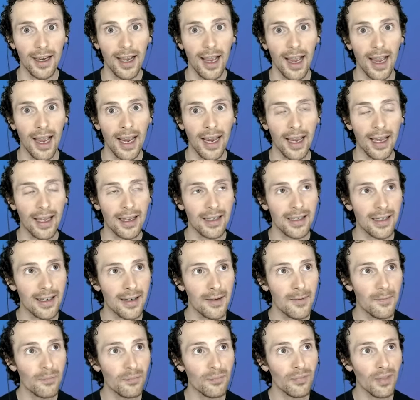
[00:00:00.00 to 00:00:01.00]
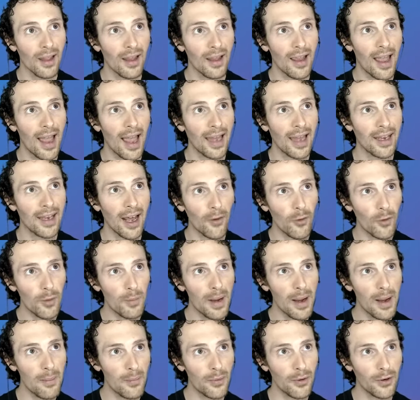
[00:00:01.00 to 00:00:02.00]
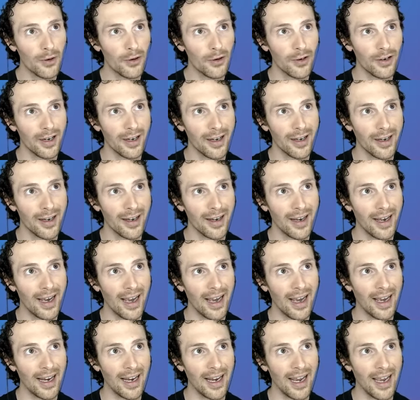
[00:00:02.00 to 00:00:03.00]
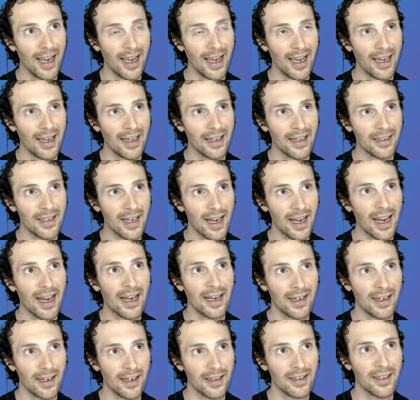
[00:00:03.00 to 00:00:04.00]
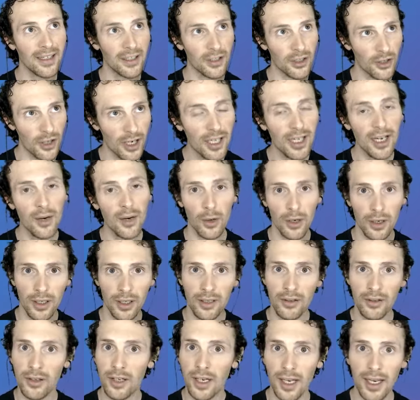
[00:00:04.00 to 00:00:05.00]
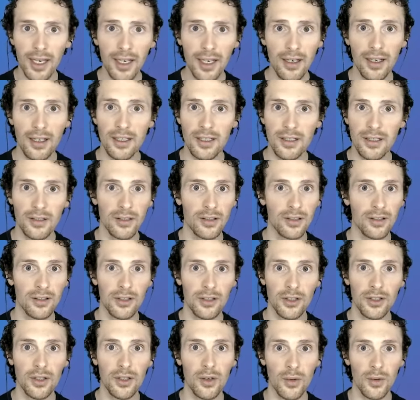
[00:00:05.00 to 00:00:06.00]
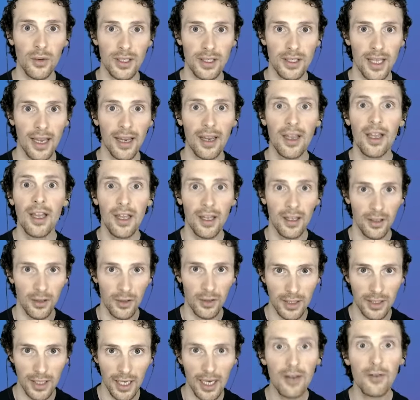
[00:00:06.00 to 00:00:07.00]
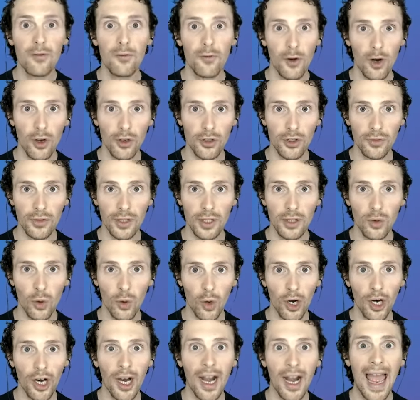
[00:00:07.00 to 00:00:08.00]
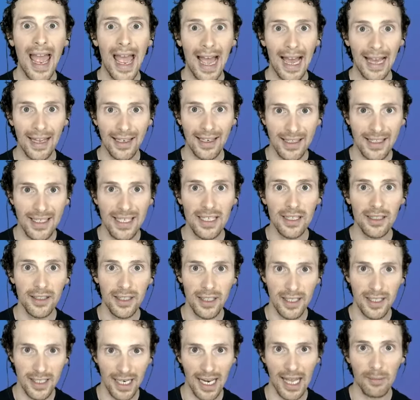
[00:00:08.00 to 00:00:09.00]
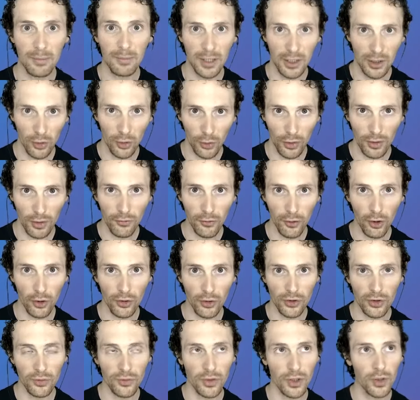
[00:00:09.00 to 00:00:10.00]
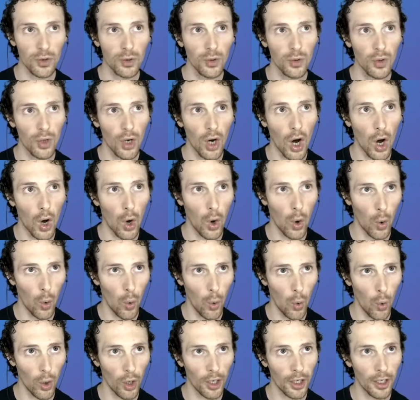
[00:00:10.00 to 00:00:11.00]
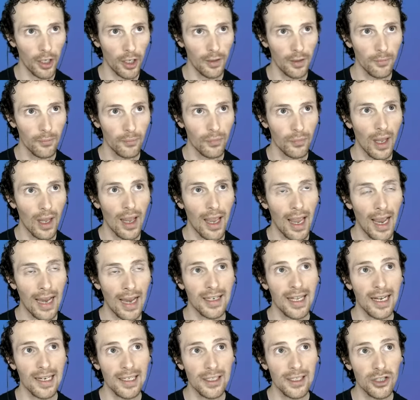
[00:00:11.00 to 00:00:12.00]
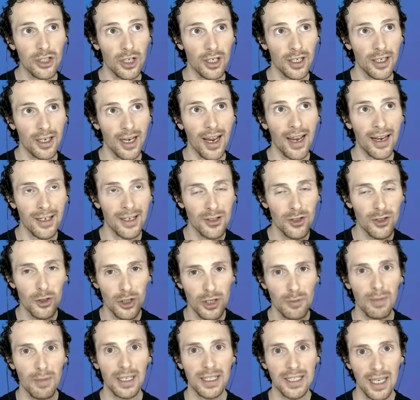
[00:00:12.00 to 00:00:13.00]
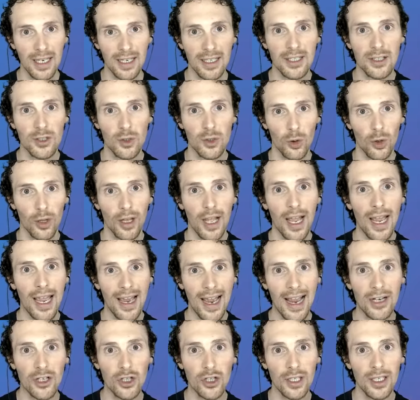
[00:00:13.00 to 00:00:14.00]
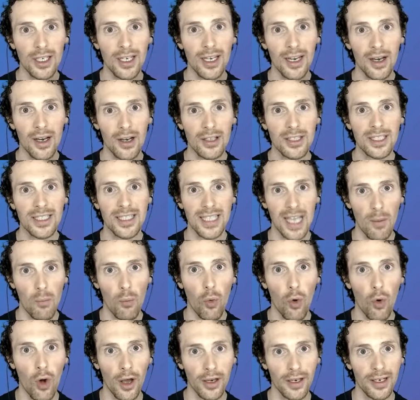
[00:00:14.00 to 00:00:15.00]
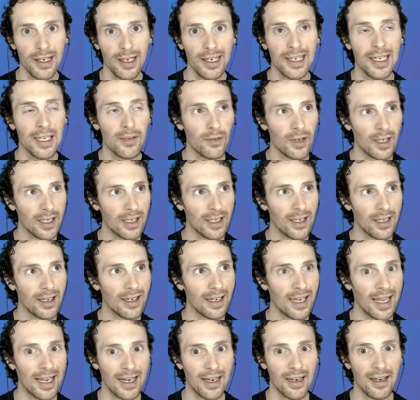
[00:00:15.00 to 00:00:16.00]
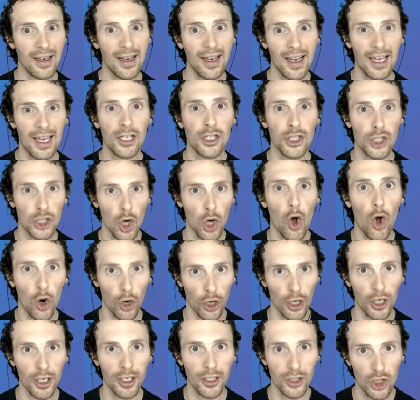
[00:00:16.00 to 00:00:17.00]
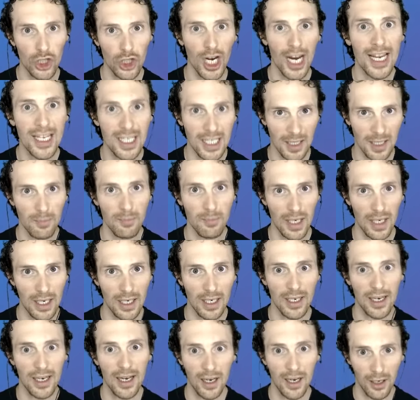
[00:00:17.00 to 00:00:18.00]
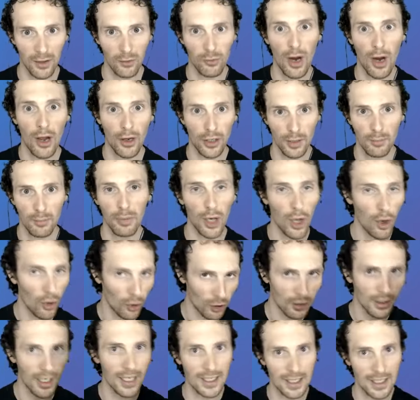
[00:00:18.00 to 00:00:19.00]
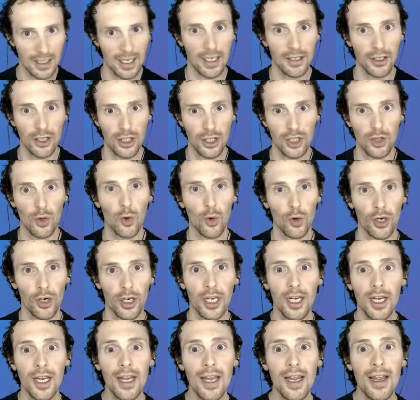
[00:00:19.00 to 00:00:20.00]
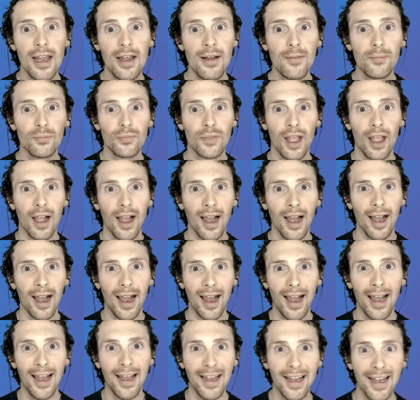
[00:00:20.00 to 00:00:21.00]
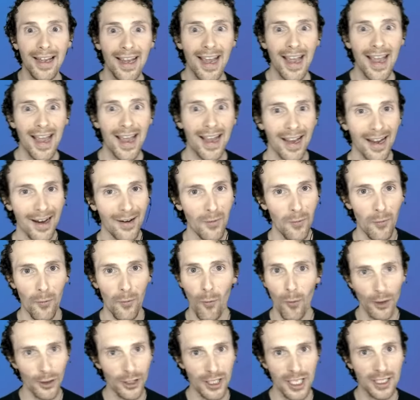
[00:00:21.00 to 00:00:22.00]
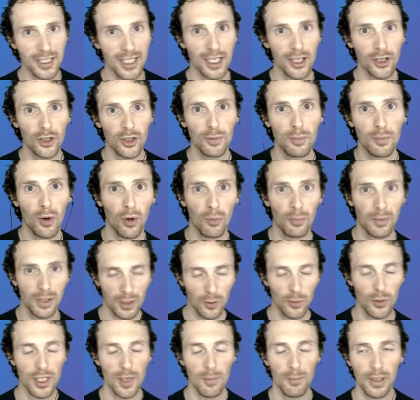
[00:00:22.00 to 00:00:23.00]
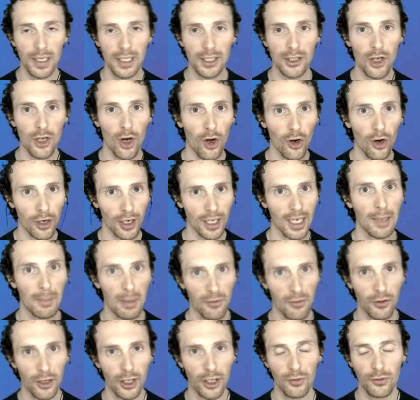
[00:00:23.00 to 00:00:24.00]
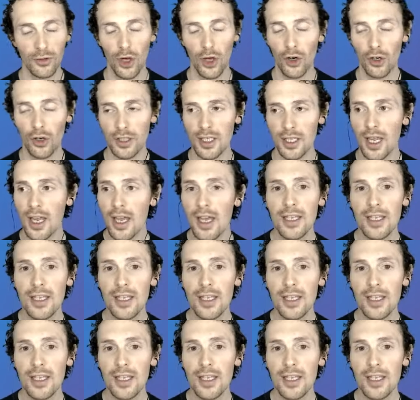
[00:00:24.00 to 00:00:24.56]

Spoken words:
And and I remember I had, and the train they were getting us to do is like, you stay in front of the door until they slam the door in front of you, or, and I literally, and it's also in my TEDx talk, I actually, someone leaving like a dog chasing me around the block. That's another story. It wasn't a good moment. It was a big dog and I'm afraid of dogs.